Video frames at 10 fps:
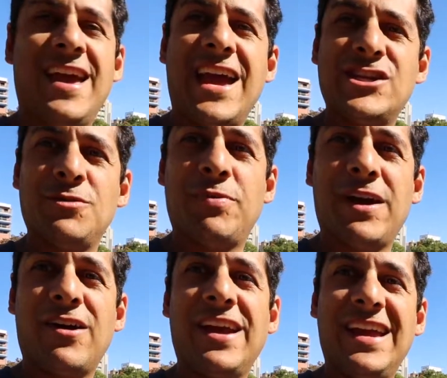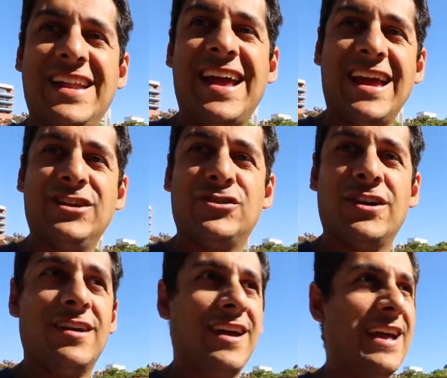Asian pear in
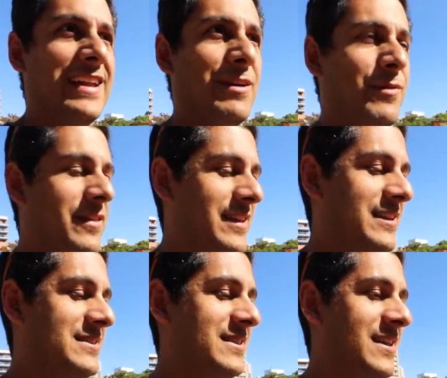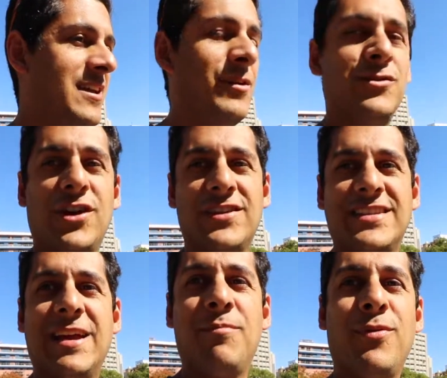Asia. Had to get one of these. I tried the
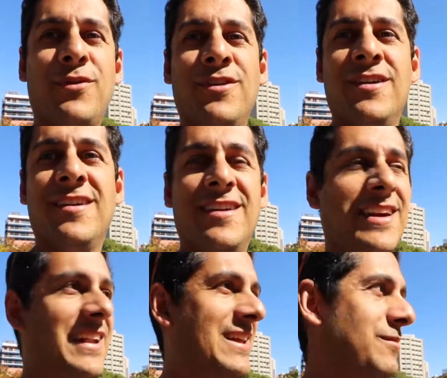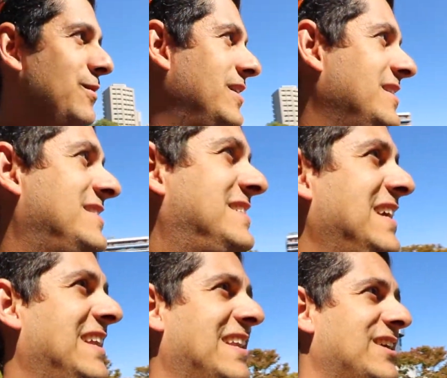sample and it was
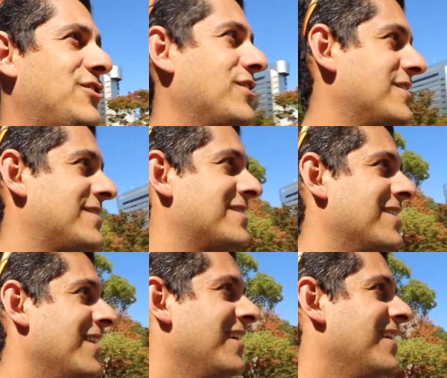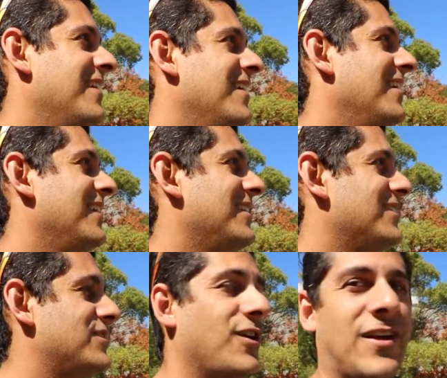delicious.
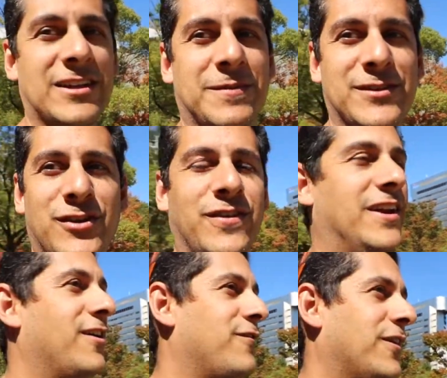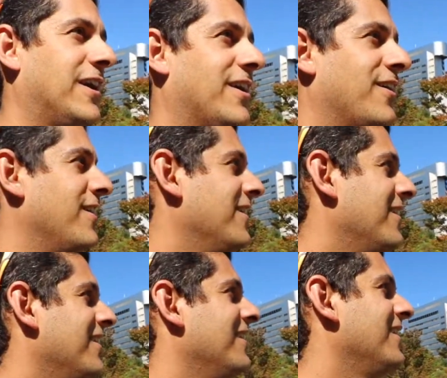So that's my souvenir for here.
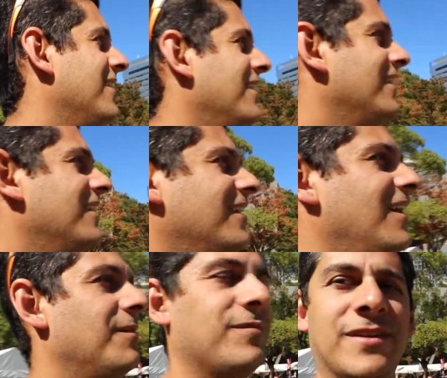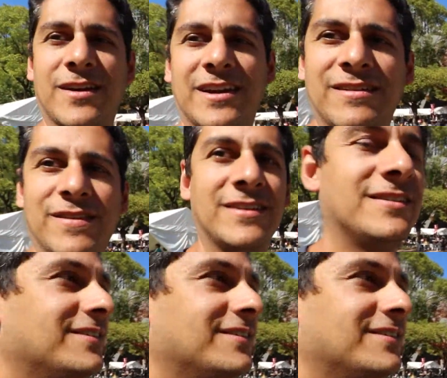Oh, they're leaving.